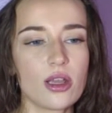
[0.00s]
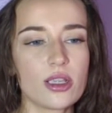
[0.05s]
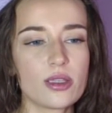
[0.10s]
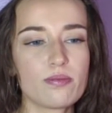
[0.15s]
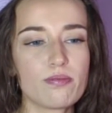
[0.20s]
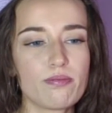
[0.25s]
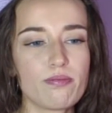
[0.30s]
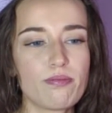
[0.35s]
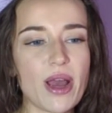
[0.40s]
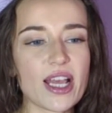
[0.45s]

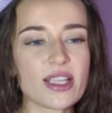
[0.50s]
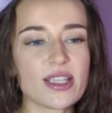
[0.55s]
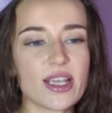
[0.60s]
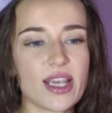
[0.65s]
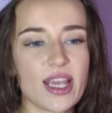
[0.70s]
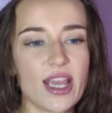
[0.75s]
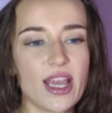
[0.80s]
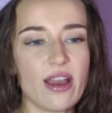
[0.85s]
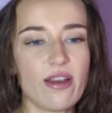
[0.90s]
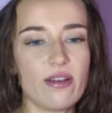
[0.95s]
better
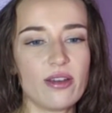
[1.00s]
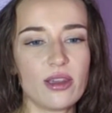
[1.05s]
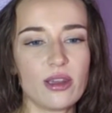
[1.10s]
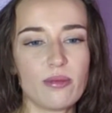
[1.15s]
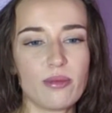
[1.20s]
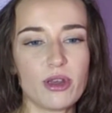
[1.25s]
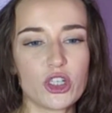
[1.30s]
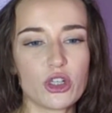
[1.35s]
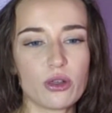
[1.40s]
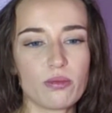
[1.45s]
here, and the
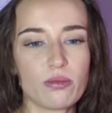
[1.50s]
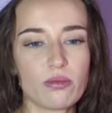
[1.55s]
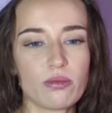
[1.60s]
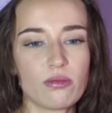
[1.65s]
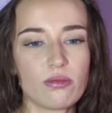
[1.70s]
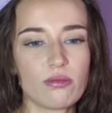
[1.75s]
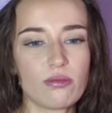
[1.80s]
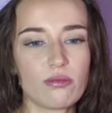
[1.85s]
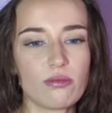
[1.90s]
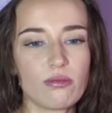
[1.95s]
bishop
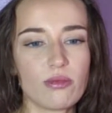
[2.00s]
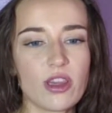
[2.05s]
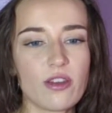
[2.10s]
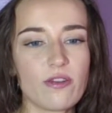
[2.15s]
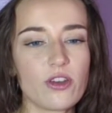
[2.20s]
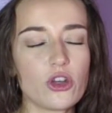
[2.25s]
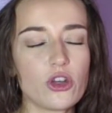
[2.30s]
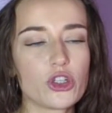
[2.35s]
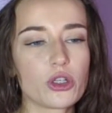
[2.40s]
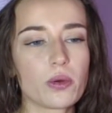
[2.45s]
in the
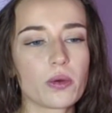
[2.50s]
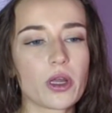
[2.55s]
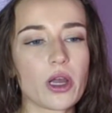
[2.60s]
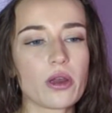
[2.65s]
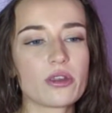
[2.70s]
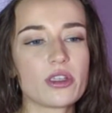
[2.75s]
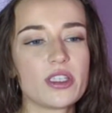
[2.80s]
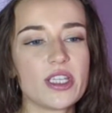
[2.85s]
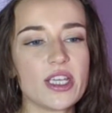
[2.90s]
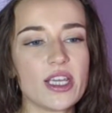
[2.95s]
future would go
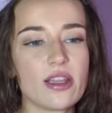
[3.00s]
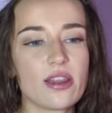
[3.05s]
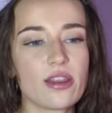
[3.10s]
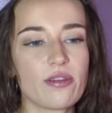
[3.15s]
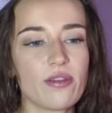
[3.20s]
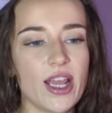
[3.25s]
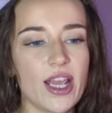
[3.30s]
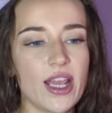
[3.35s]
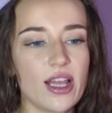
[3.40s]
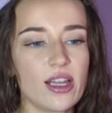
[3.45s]
to
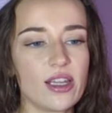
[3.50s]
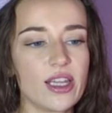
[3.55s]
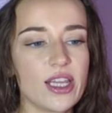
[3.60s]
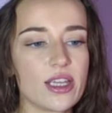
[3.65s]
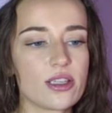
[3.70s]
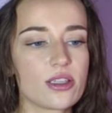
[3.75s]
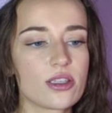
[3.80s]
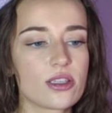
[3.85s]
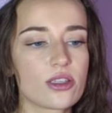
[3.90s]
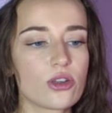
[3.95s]
d3, at
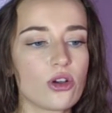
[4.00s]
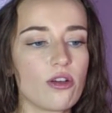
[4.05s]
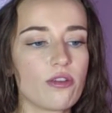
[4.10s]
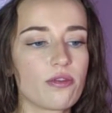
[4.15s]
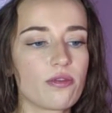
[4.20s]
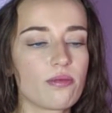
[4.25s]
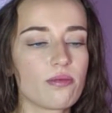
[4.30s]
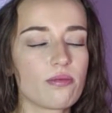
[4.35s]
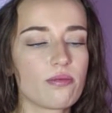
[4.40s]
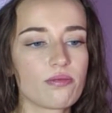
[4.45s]
least sort of
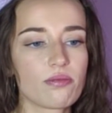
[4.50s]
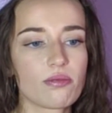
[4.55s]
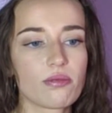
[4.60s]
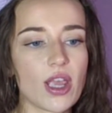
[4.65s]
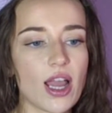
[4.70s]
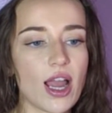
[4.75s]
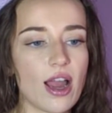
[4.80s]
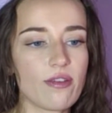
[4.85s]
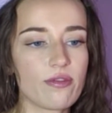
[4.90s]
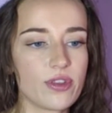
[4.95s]

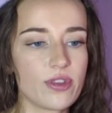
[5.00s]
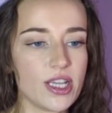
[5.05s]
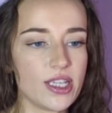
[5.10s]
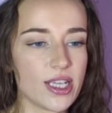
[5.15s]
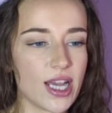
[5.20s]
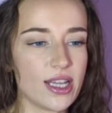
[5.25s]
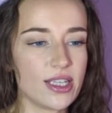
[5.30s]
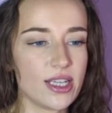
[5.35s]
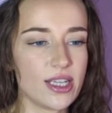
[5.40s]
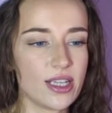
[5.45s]
have these
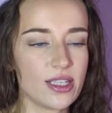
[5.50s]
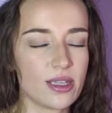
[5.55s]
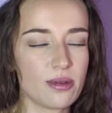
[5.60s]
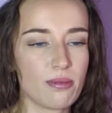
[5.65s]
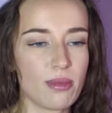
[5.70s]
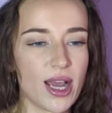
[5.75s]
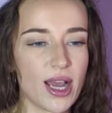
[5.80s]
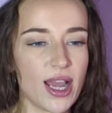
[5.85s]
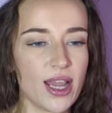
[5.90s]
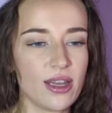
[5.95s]
ideas in
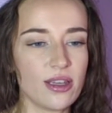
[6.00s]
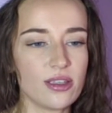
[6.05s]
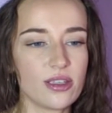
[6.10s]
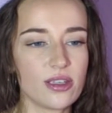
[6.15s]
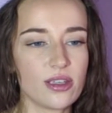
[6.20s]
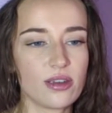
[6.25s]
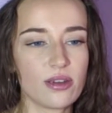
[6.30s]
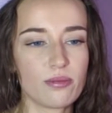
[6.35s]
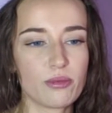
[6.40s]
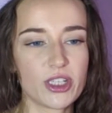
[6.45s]
mind
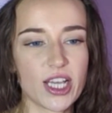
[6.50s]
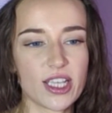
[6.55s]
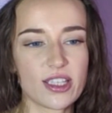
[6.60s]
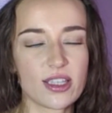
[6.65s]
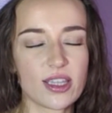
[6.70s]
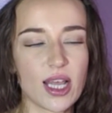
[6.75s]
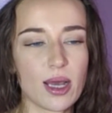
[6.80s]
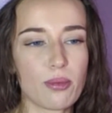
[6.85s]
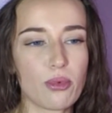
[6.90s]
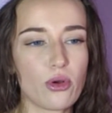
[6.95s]
and protecting
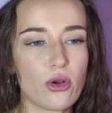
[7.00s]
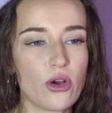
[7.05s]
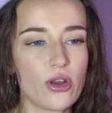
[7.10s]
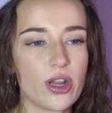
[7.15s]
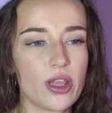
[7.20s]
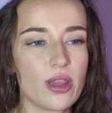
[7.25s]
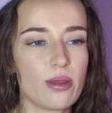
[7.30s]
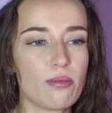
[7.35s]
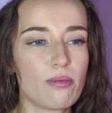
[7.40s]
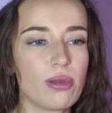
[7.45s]
that pawn,
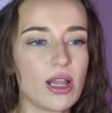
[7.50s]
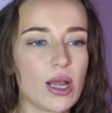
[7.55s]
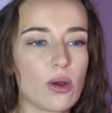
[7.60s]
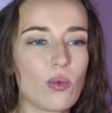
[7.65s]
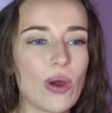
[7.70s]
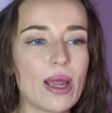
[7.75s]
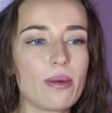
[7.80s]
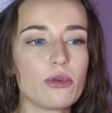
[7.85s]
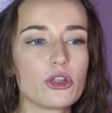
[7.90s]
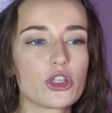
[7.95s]
and
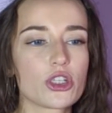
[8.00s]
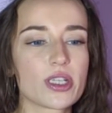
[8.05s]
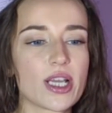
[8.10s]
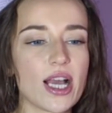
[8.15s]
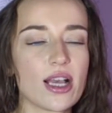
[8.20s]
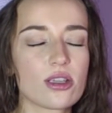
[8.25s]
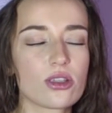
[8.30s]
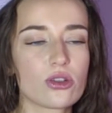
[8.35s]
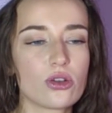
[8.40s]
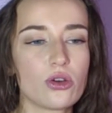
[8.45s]
white would just
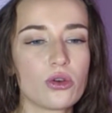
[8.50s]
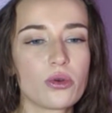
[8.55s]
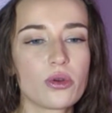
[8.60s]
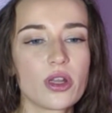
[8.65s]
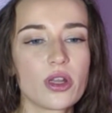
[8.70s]
castle.